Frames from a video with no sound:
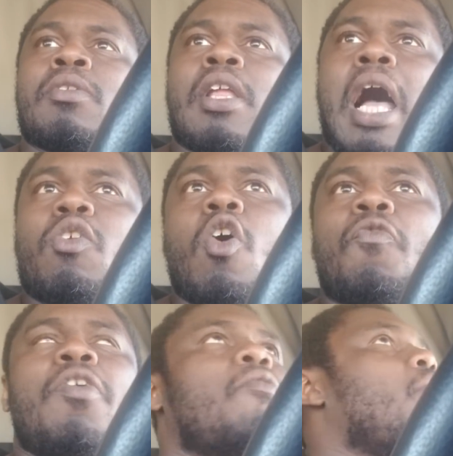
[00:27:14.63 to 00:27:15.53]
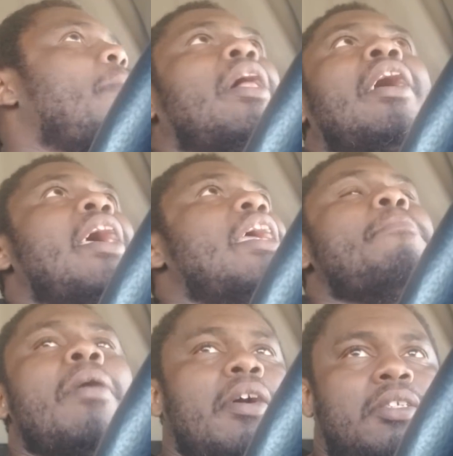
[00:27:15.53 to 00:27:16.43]
I drove for them for about like eight
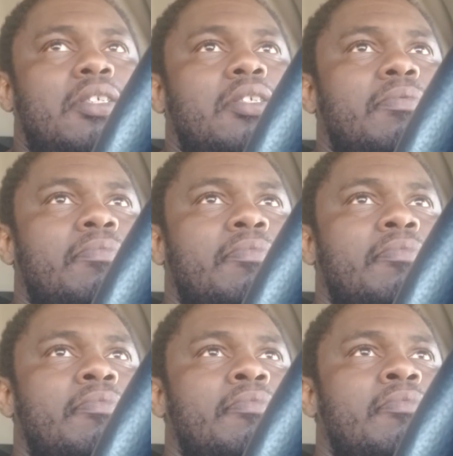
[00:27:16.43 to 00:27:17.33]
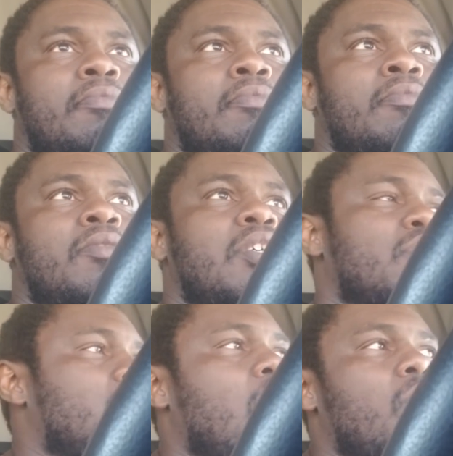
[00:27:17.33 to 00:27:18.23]
months.
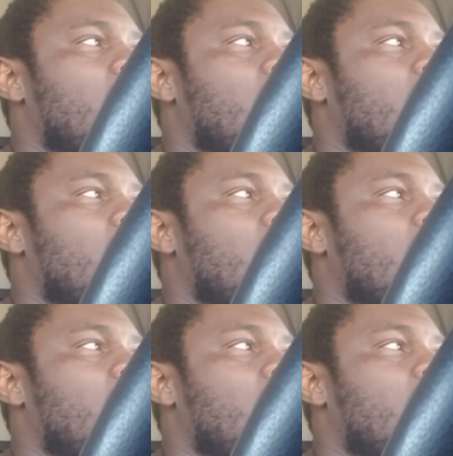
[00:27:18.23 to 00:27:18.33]
Just so